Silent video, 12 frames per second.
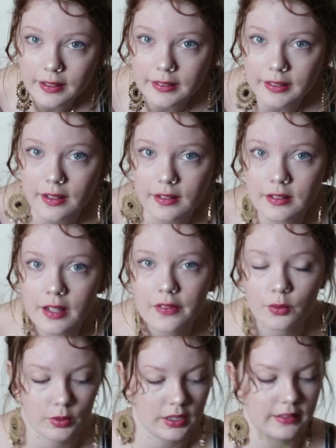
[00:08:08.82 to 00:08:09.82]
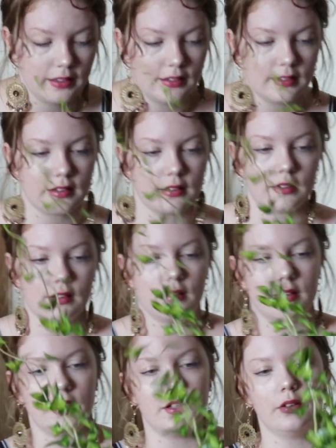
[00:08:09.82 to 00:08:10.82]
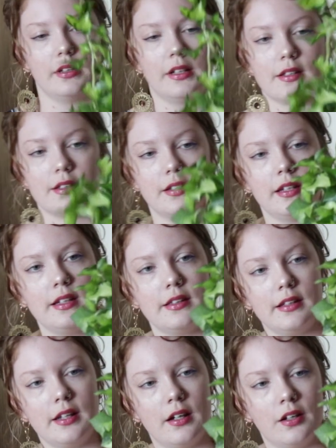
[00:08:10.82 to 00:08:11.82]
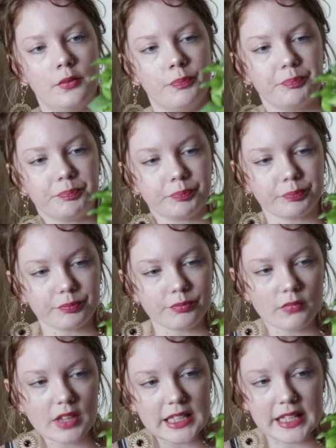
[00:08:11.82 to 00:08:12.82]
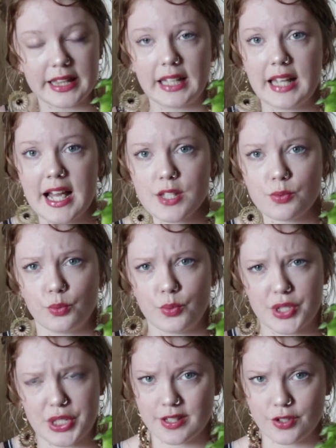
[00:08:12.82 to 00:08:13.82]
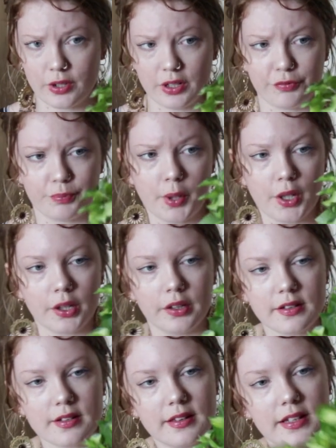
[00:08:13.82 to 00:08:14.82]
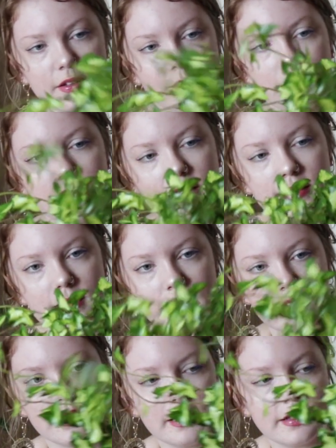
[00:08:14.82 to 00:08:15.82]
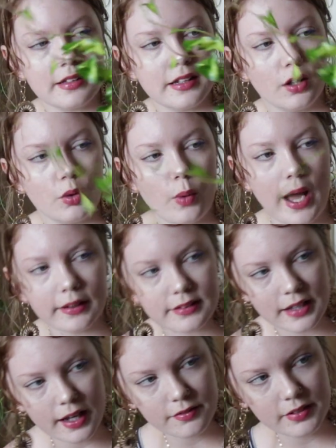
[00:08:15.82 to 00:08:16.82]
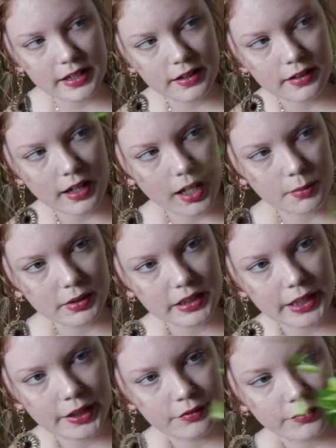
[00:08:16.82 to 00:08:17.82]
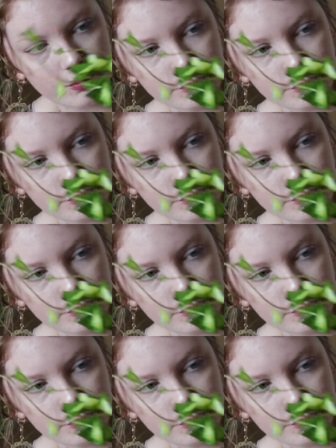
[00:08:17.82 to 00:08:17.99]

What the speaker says: I got another one of these. This is also an Senecio. That last one was the string of pearls. This one is a Senecio wax ivy, I believe.